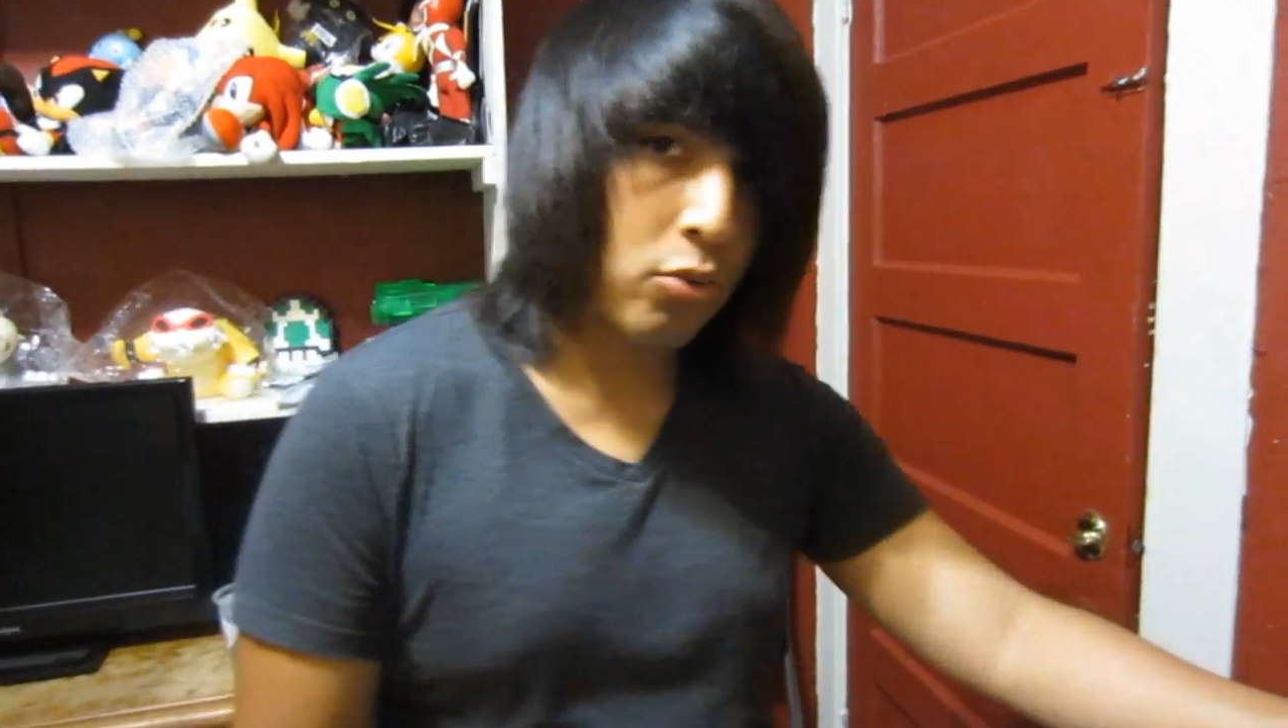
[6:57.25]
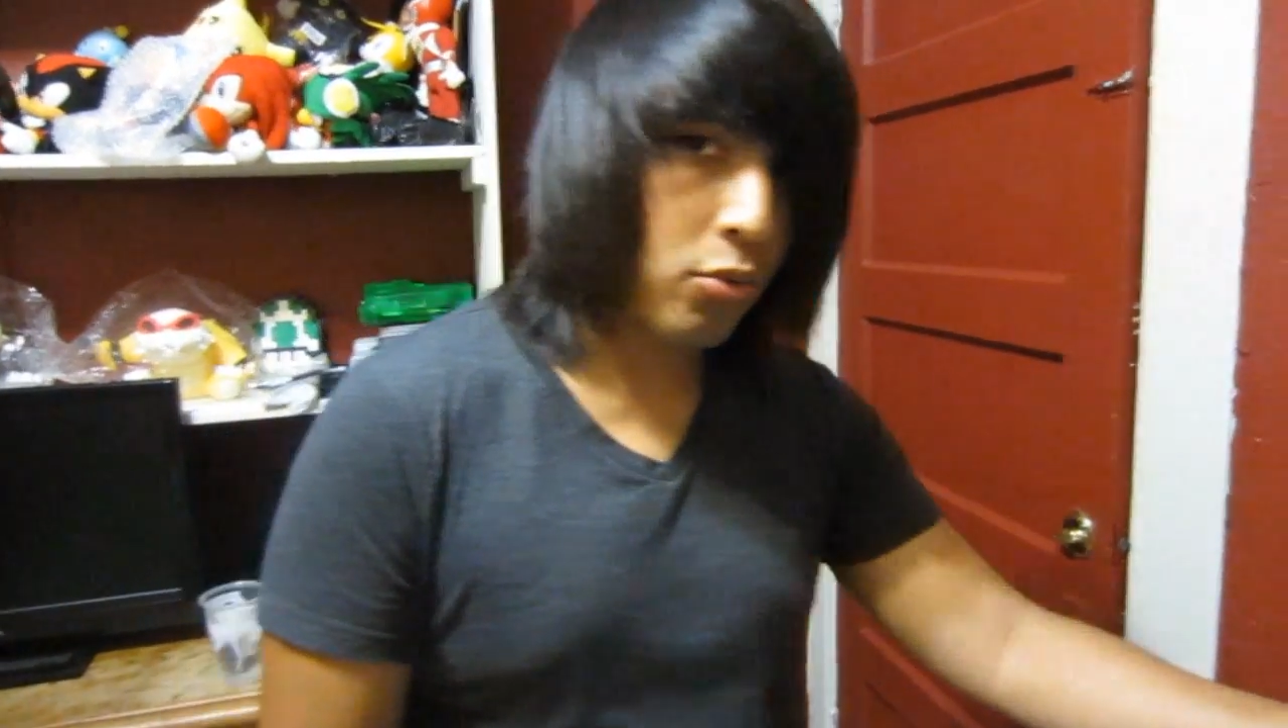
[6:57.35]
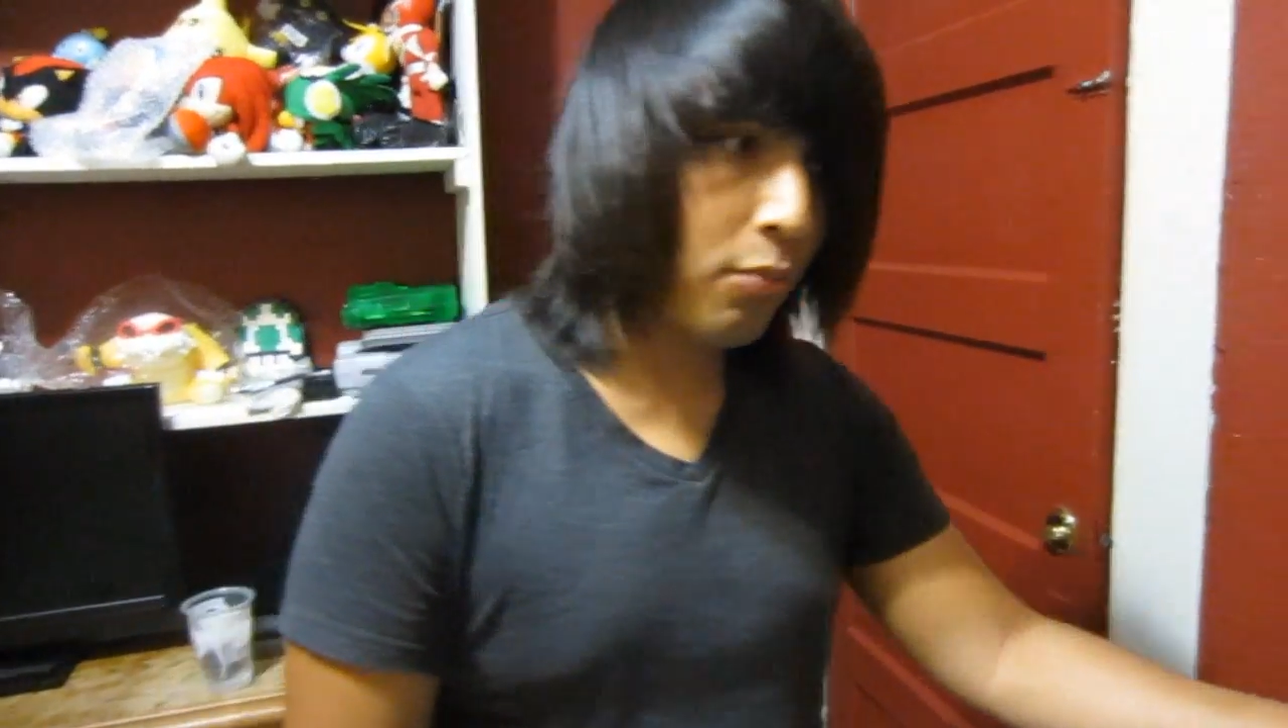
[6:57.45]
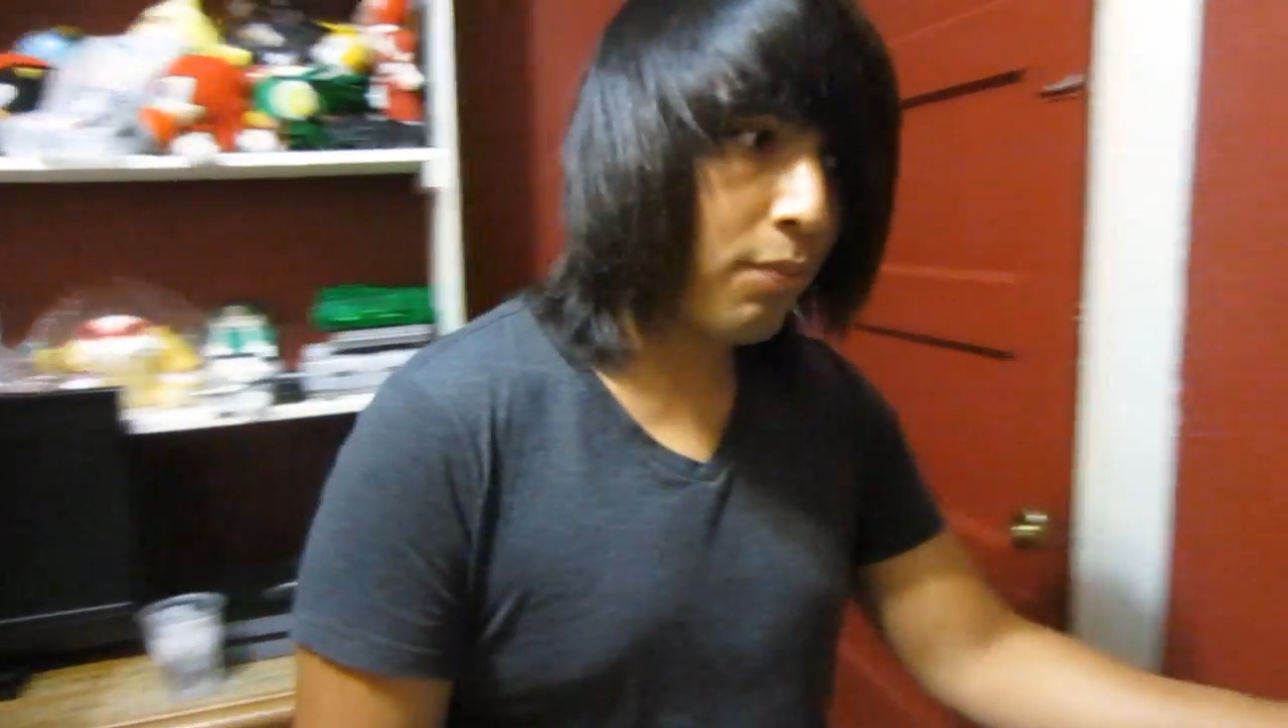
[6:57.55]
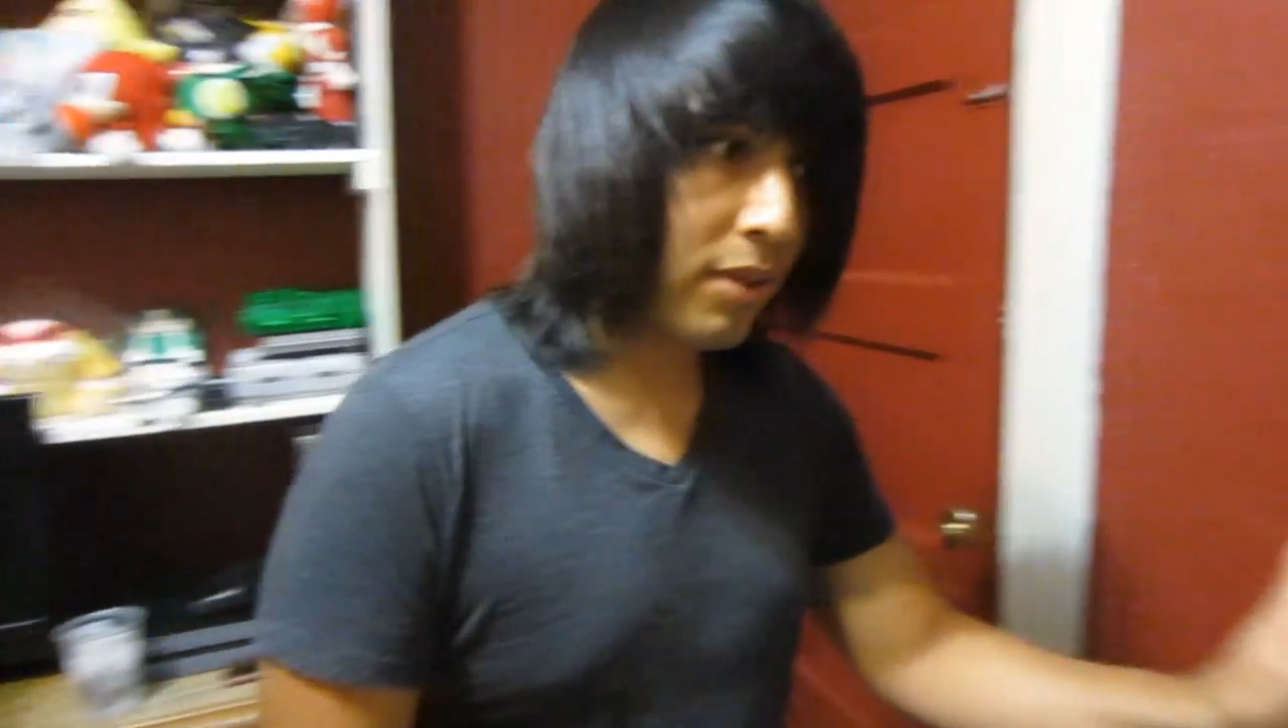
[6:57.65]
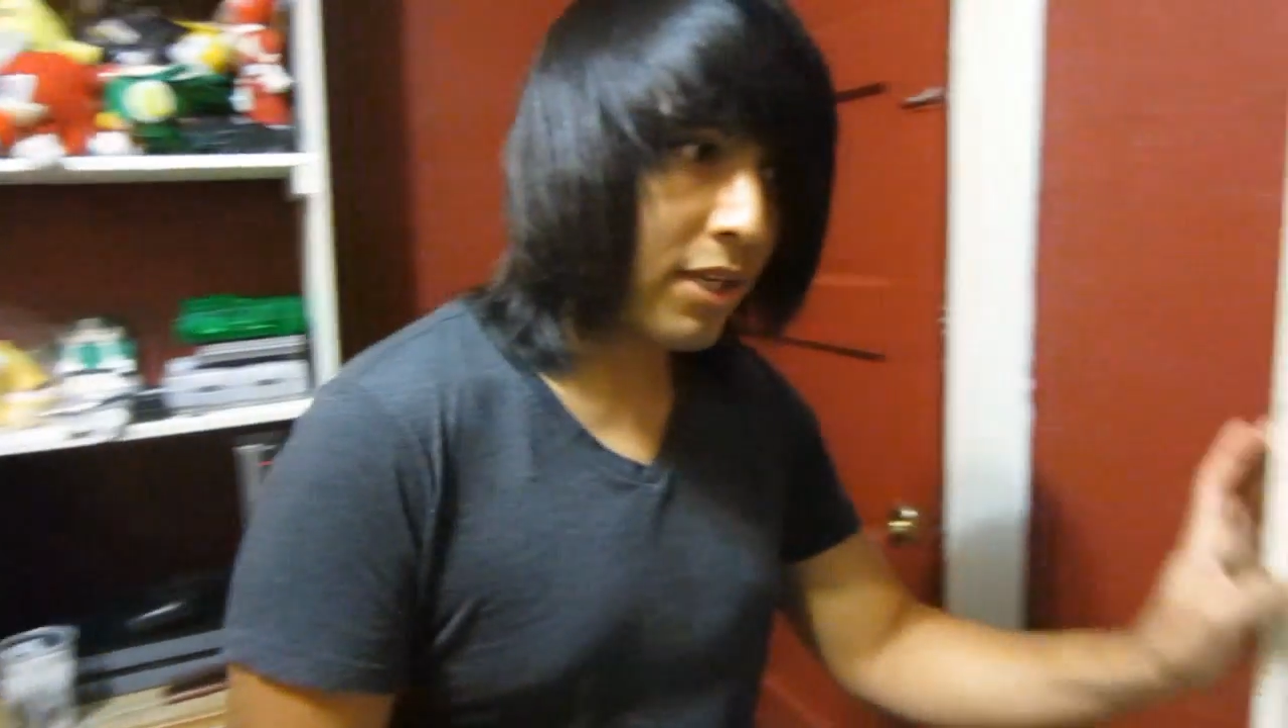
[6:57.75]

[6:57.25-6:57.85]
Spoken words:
two